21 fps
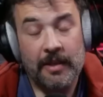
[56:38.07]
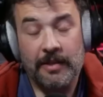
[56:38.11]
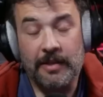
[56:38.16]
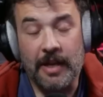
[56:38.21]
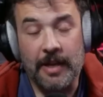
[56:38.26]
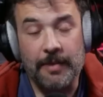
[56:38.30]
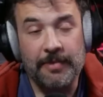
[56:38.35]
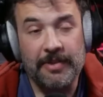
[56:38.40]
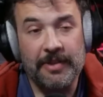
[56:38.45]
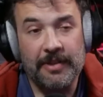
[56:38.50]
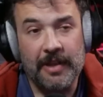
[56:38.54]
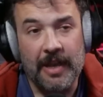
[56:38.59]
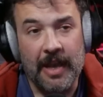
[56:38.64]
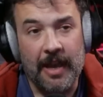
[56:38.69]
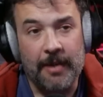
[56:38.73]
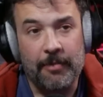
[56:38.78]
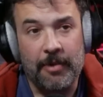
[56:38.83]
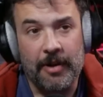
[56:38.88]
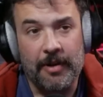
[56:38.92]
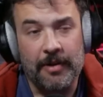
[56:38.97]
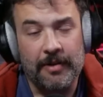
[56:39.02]
James
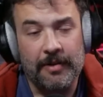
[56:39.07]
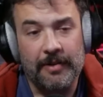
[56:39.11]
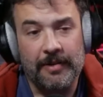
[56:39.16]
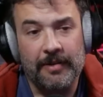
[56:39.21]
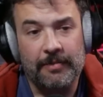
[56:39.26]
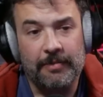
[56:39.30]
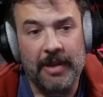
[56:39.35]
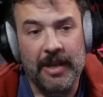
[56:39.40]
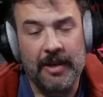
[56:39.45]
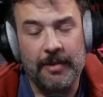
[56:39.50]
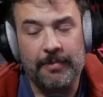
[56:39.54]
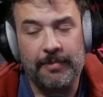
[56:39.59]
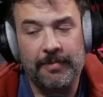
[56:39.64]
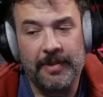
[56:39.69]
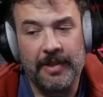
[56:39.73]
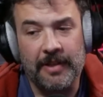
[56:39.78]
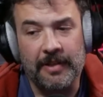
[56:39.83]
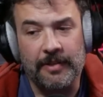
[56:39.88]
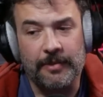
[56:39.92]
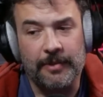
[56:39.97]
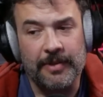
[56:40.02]
Cameron made a
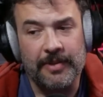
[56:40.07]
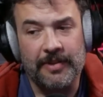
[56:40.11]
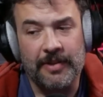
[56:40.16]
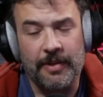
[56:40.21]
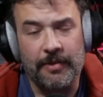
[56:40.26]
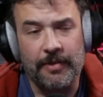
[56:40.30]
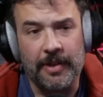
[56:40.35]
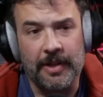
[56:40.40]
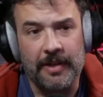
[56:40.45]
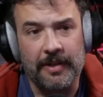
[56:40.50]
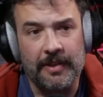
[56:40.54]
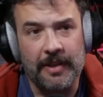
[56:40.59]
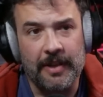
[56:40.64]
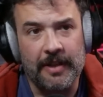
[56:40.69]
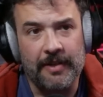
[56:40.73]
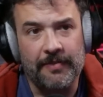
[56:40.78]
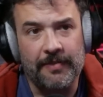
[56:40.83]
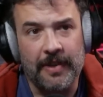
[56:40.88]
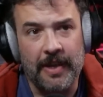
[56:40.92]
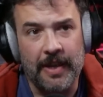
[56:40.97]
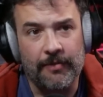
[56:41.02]
deal with Sony that
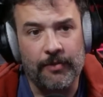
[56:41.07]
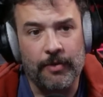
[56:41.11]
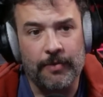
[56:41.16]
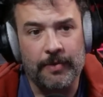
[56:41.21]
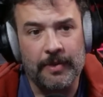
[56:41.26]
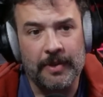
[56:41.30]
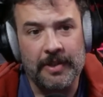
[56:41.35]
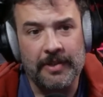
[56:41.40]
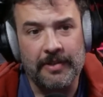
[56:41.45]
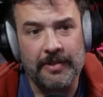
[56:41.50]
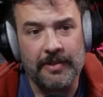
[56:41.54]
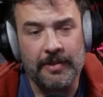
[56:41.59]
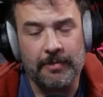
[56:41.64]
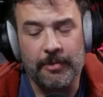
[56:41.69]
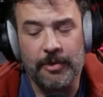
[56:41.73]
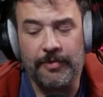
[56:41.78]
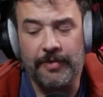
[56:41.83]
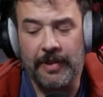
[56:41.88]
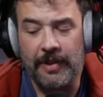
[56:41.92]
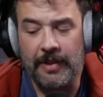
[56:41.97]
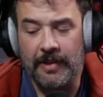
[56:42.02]
if he ever releases a
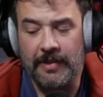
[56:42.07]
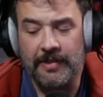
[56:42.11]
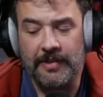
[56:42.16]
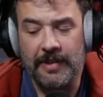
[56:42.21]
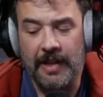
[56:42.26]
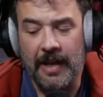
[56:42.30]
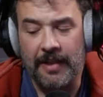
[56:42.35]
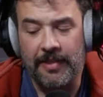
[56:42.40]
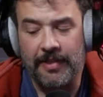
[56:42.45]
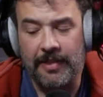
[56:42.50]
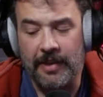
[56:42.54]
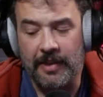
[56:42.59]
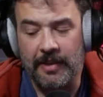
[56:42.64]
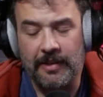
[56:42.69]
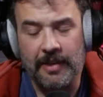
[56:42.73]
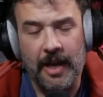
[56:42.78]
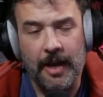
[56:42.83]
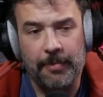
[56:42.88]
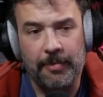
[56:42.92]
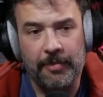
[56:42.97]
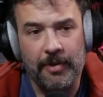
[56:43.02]
movie that's not the
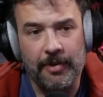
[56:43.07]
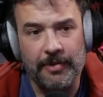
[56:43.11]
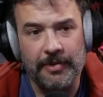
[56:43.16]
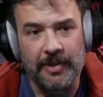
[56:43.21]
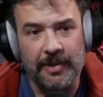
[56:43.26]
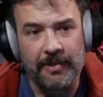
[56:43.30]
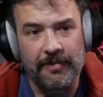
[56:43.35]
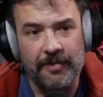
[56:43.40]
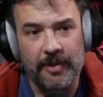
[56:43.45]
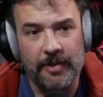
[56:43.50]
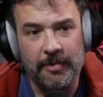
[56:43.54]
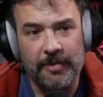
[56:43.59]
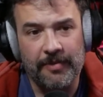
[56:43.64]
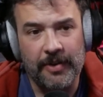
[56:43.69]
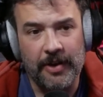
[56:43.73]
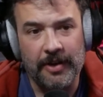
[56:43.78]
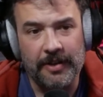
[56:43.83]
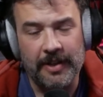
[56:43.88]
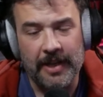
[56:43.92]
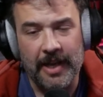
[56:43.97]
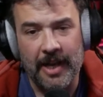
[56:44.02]
top grossing film of
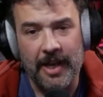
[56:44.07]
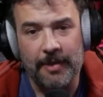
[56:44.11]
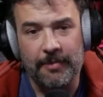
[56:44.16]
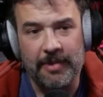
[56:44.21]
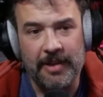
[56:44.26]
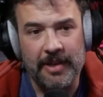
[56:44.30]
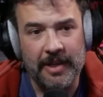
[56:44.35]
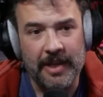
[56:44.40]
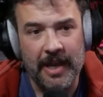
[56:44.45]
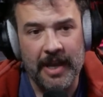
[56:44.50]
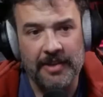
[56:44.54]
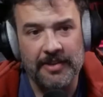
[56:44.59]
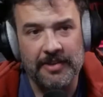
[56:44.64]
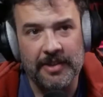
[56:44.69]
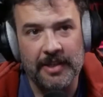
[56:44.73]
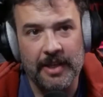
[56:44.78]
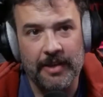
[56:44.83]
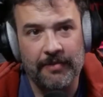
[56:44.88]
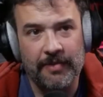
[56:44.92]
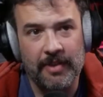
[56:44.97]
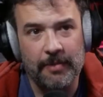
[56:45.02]
all time, he has
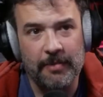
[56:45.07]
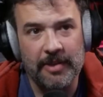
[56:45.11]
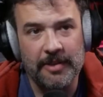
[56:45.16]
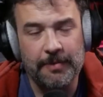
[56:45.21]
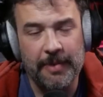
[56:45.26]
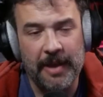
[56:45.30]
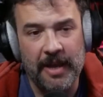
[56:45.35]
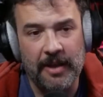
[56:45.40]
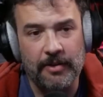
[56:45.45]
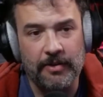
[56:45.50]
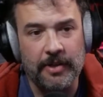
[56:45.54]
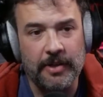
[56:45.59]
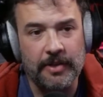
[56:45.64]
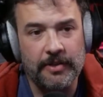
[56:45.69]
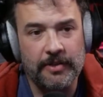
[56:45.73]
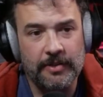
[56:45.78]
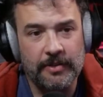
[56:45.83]
to give them his pancreas.